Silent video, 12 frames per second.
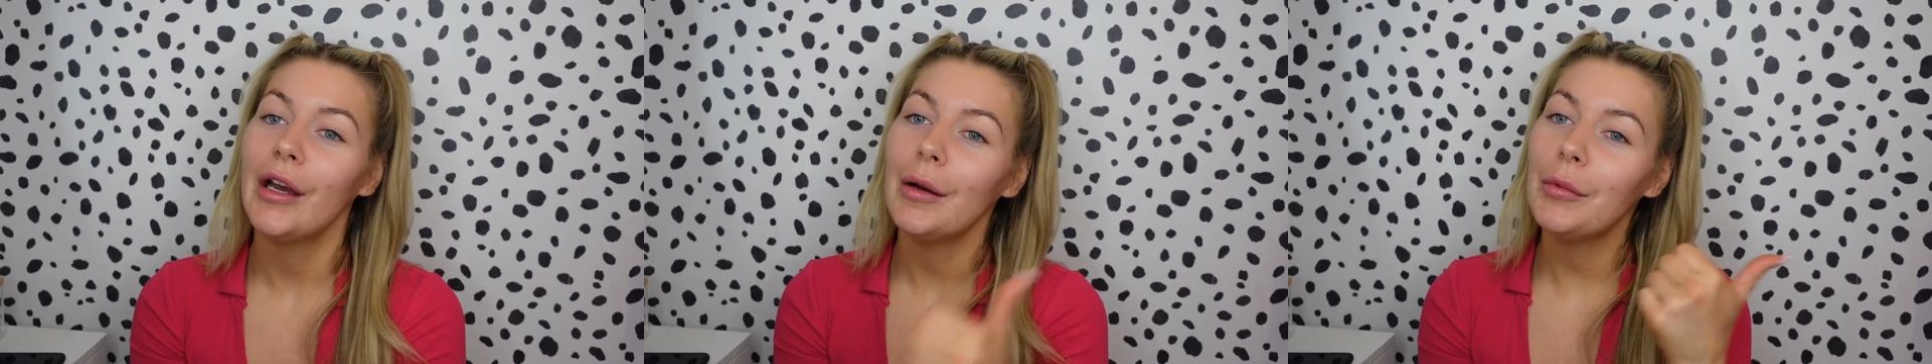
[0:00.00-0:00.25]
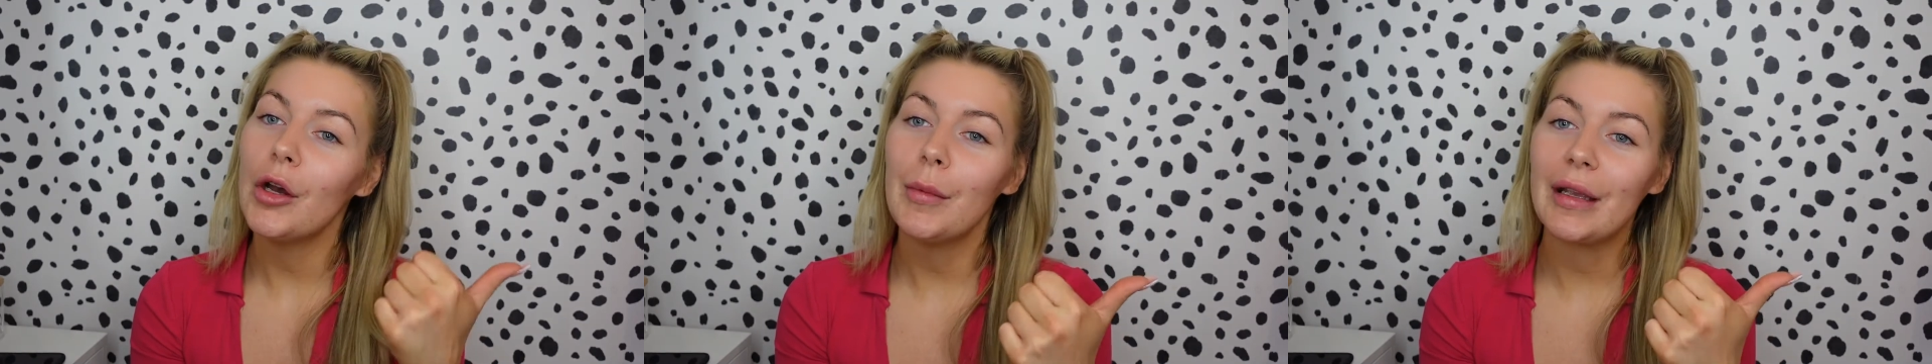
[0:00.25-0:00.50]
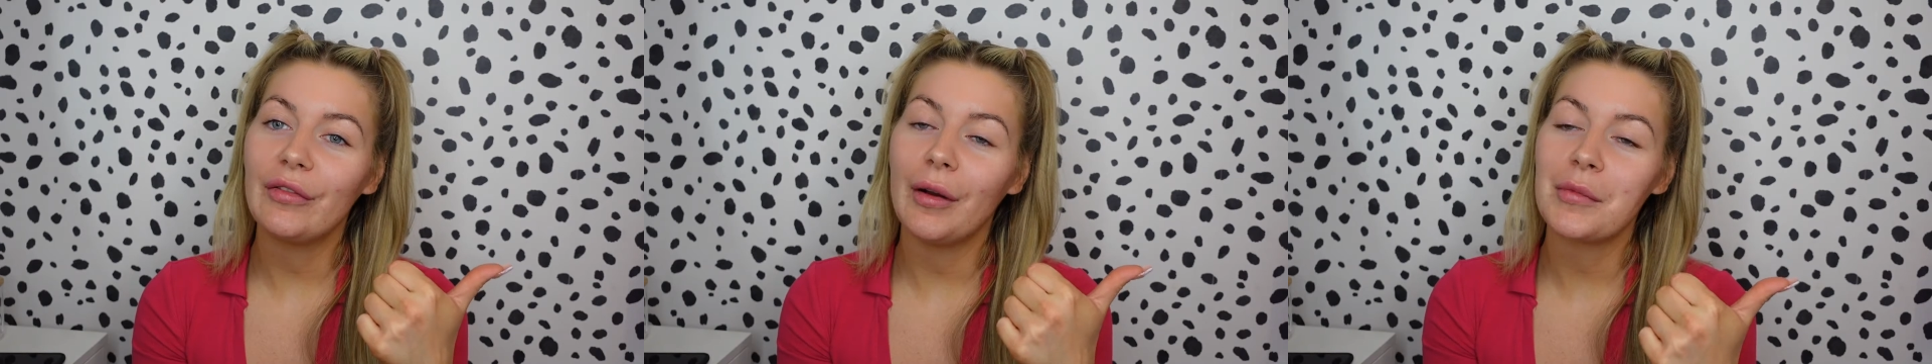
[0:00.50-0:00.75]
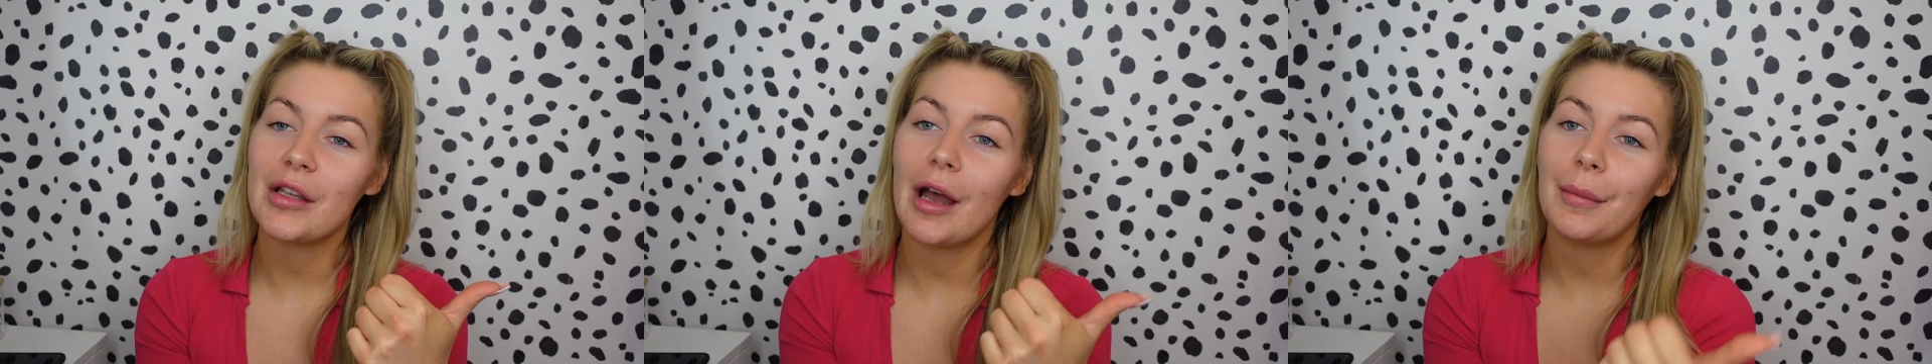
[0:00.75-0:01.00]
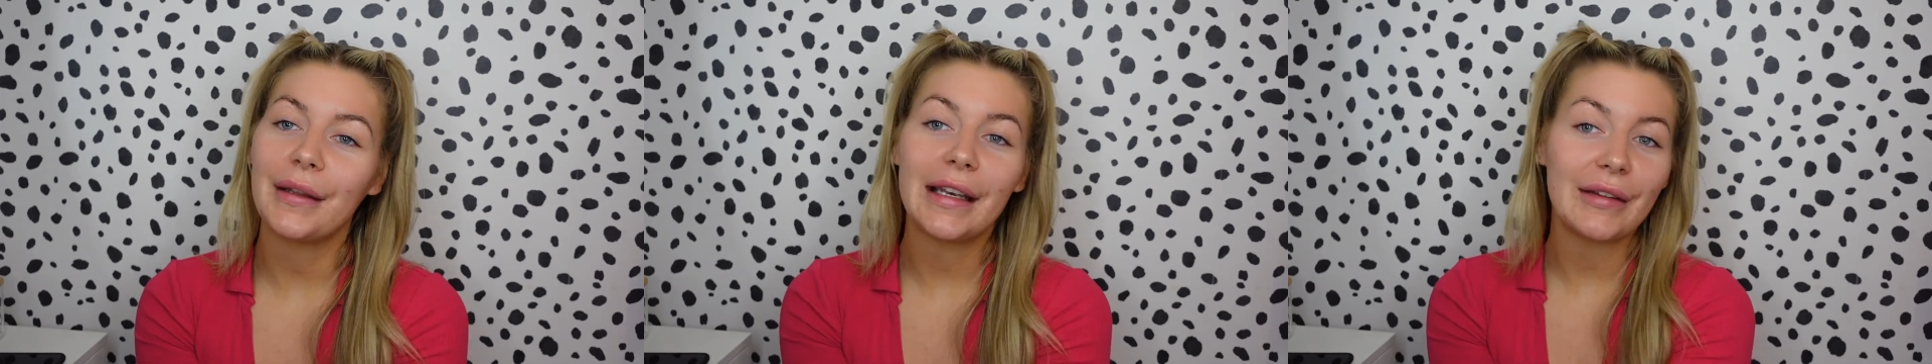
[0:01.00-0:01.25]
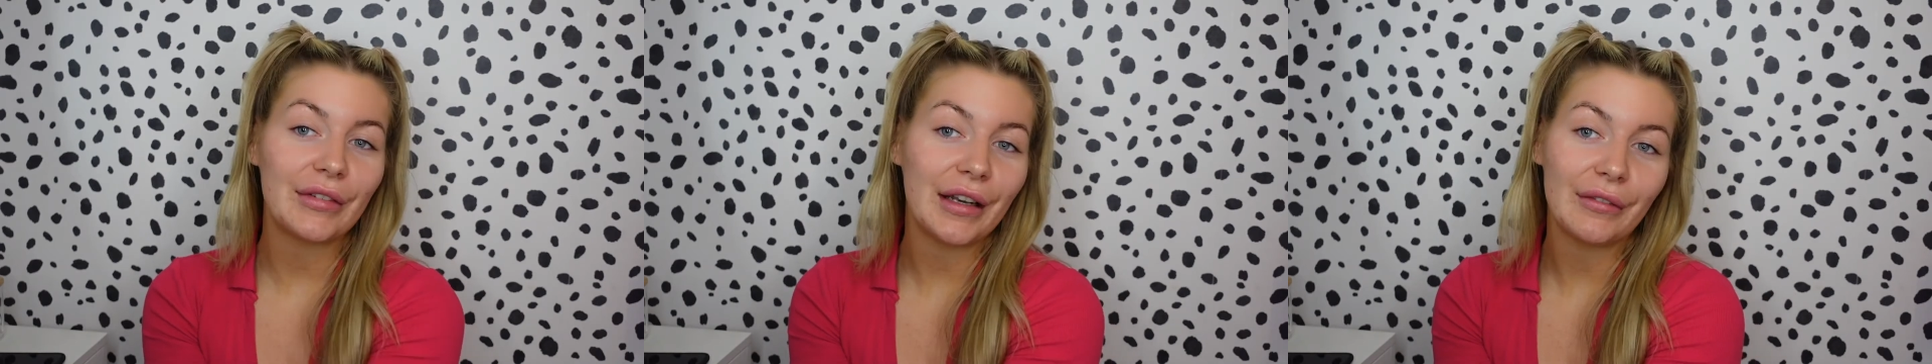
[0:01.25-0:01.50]
put a big thumbs up and
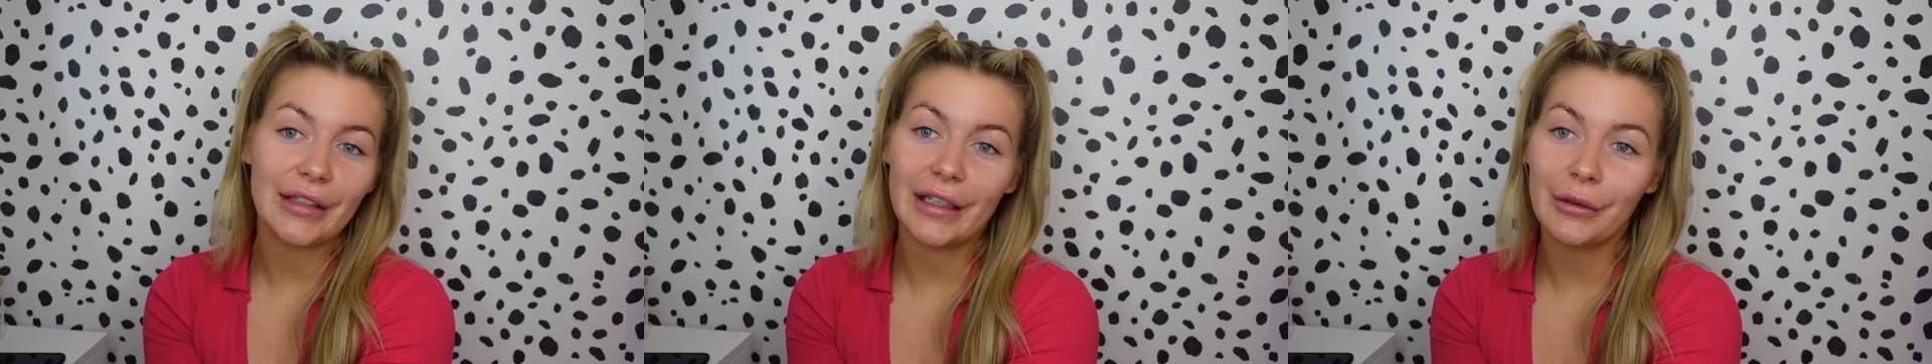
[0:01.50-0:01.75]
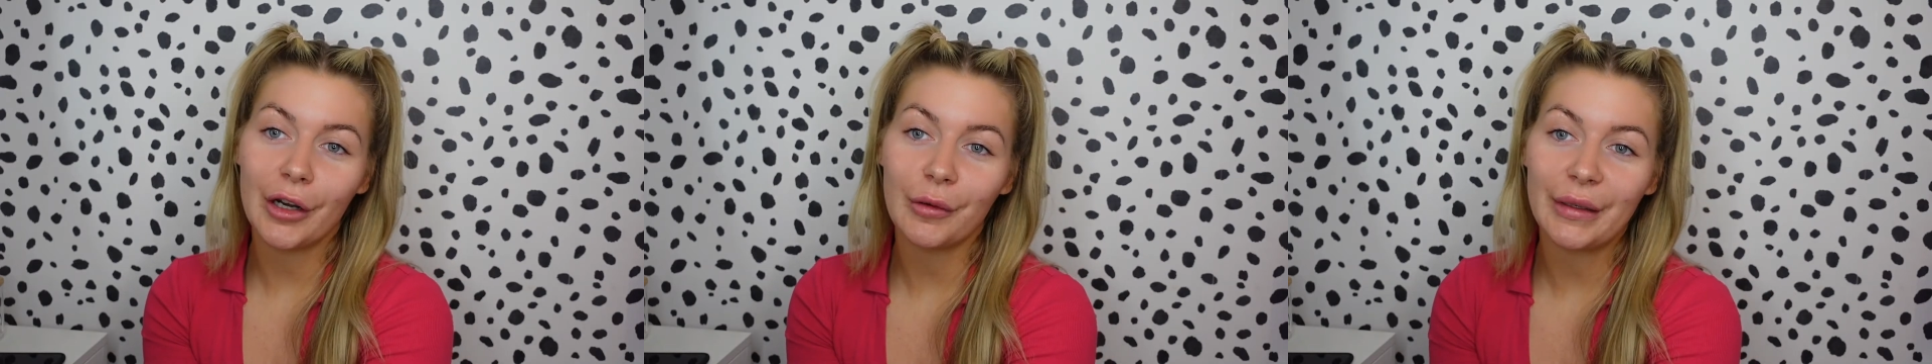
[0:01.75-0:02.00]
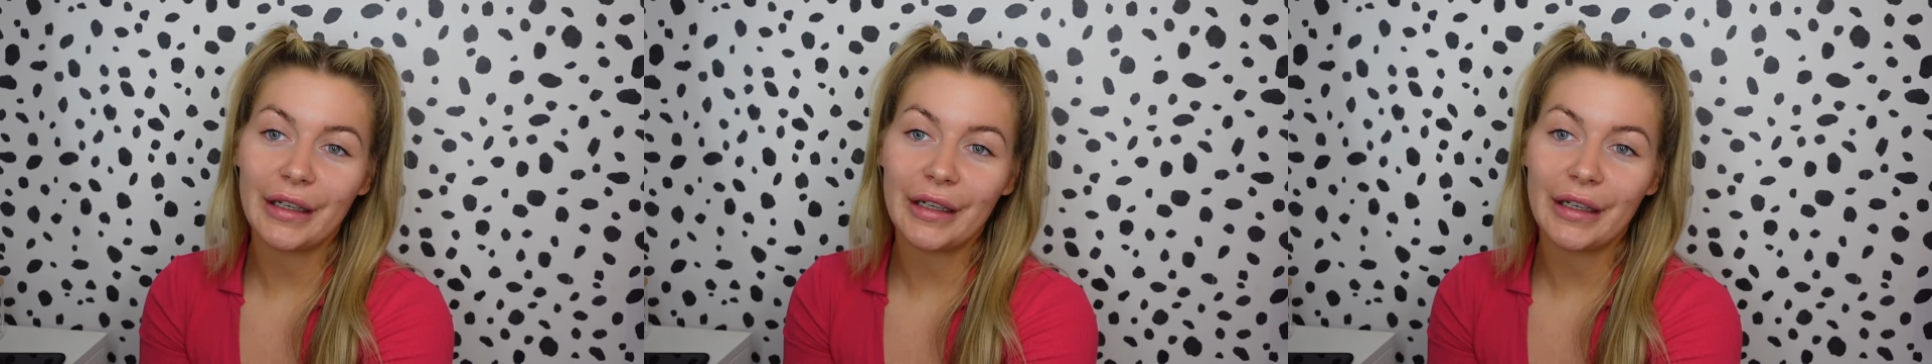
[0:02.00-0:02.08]
leave a lovely little comment